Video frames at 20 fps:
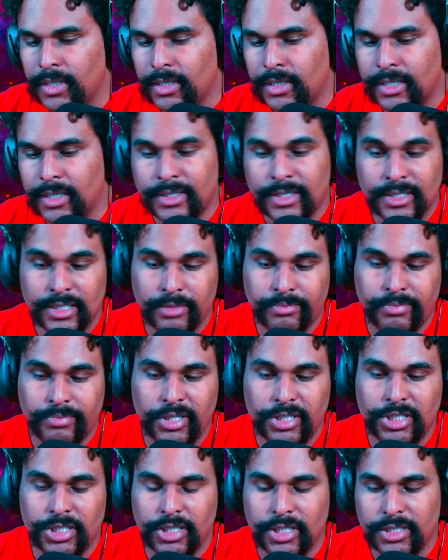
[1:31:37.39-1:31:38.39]

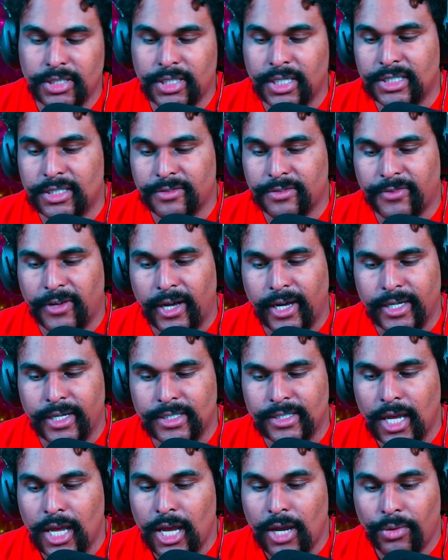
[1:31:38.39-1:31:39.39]
Anticipation intensifies
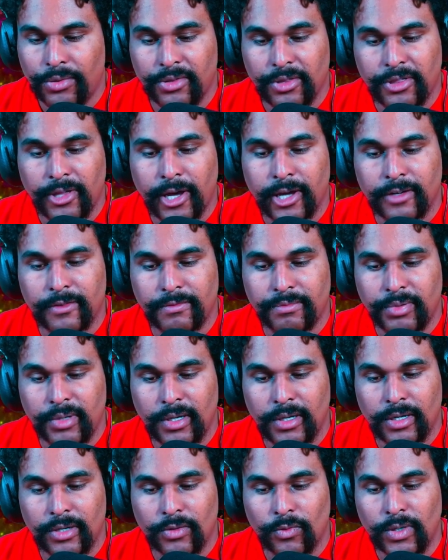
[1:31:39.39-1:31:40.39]
with the thought of
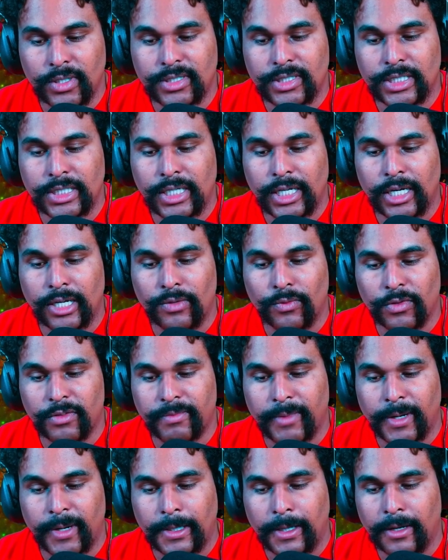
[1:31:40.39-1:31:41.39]
being once again with
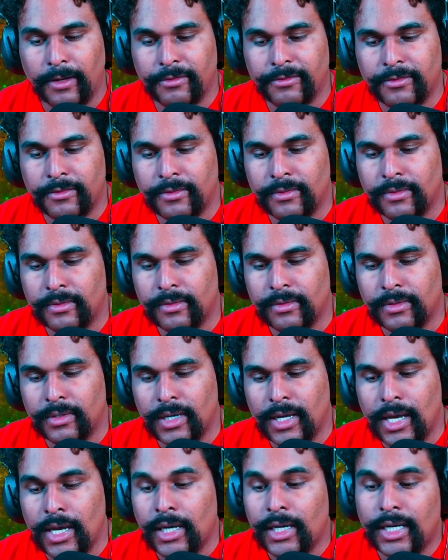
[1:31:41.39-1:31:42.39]
my love.
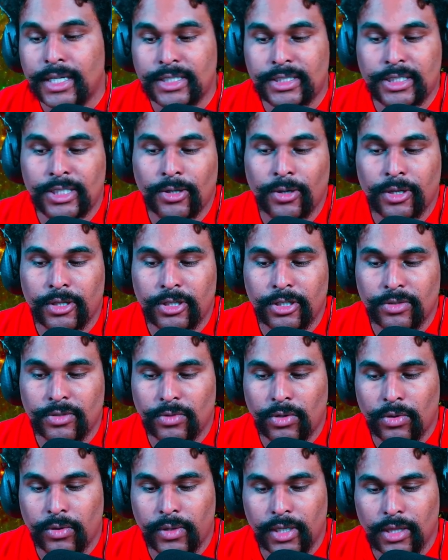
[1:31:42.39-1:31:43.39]
I stare at the
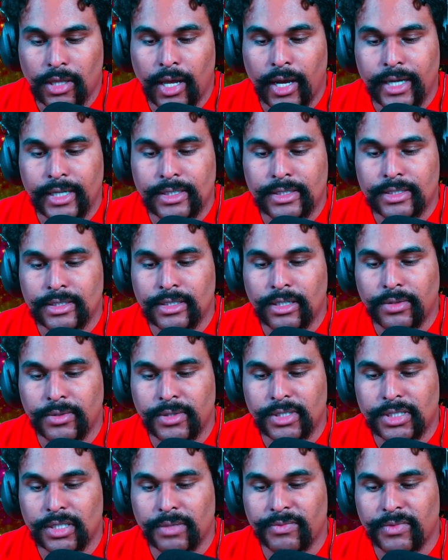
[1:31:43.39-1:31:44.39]
growing light and
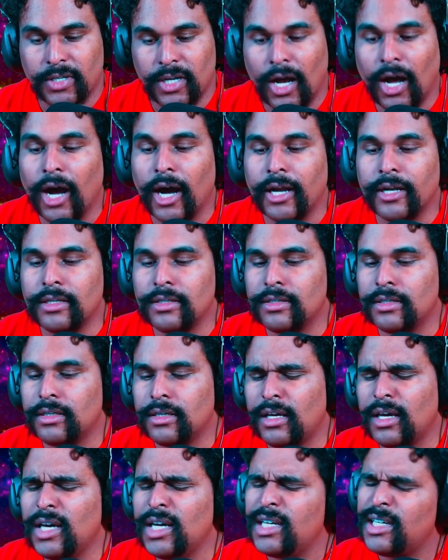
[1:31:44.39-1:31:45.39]
notice something odd.
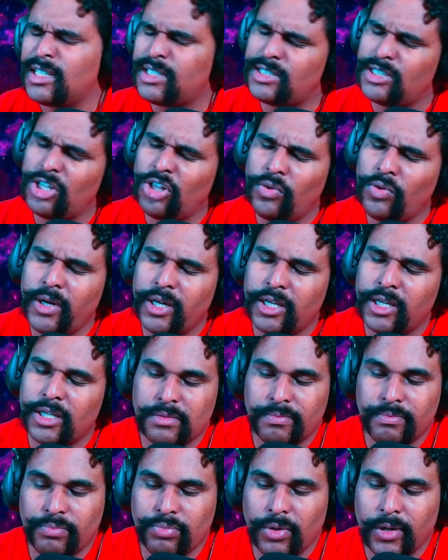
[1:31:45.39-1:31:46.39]
The silhouette is
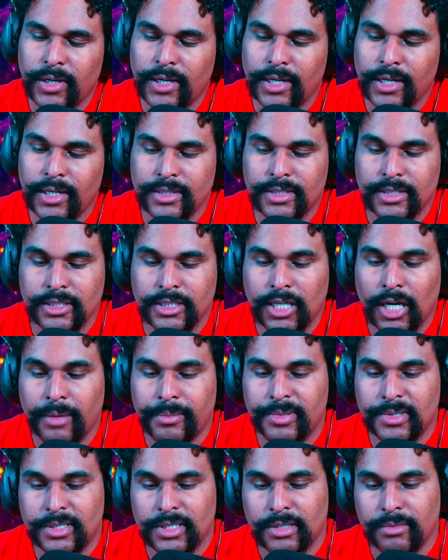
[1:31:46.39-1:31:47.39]
breaking its
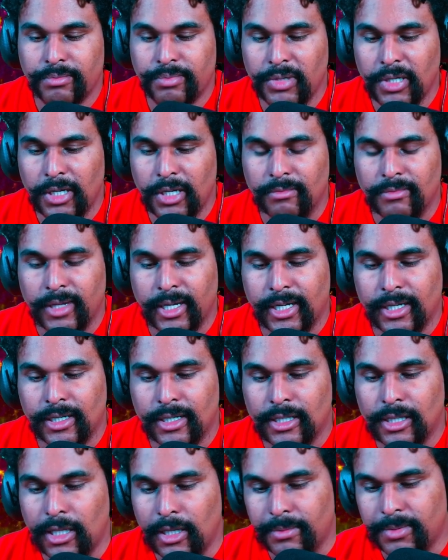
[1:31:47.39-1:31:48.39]
encompassing beam like an
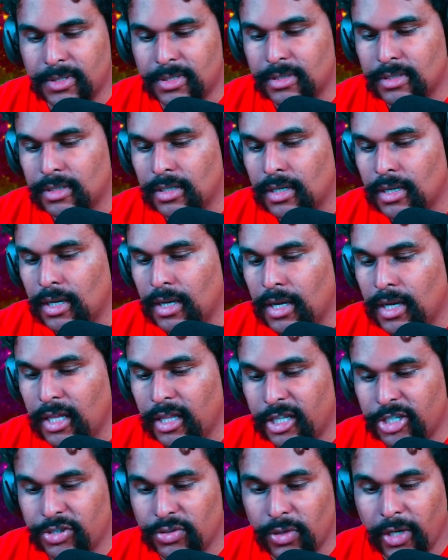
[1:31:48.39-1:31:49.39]
eclipse.
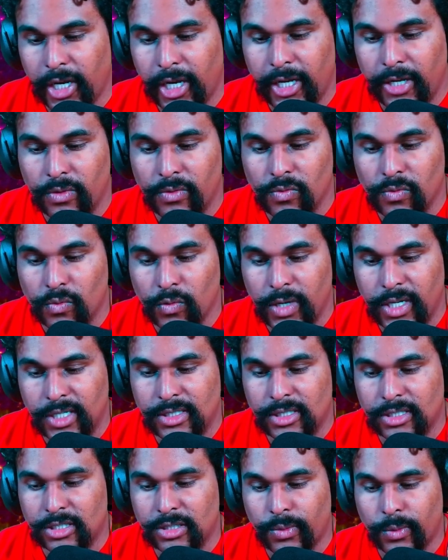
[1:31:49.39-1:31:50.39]
The train
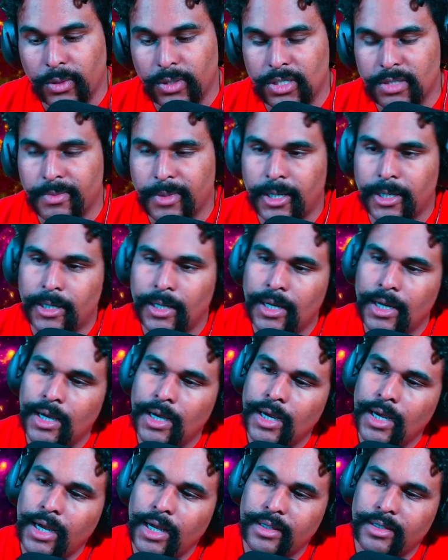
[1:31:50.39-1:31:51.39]
races towards me,
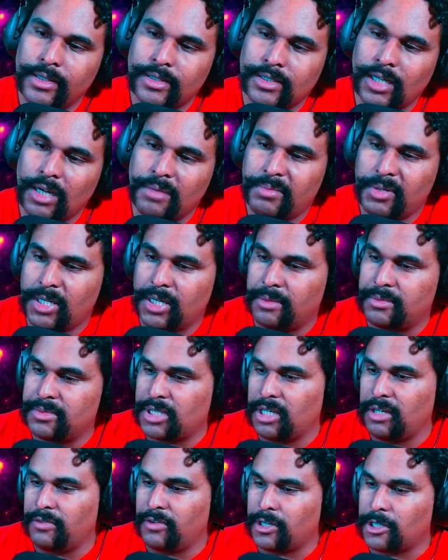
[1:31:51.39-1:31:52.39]
and the sight becomes
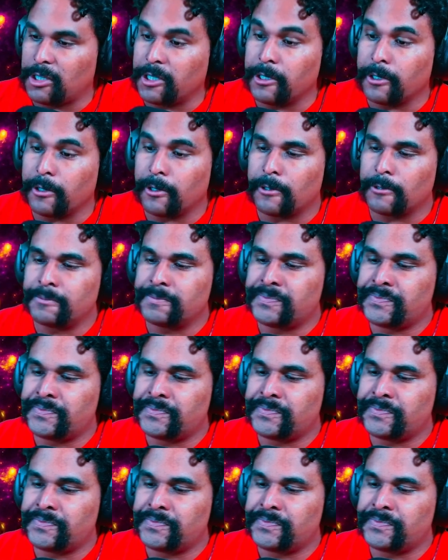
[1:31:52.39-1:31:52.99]
even clearer.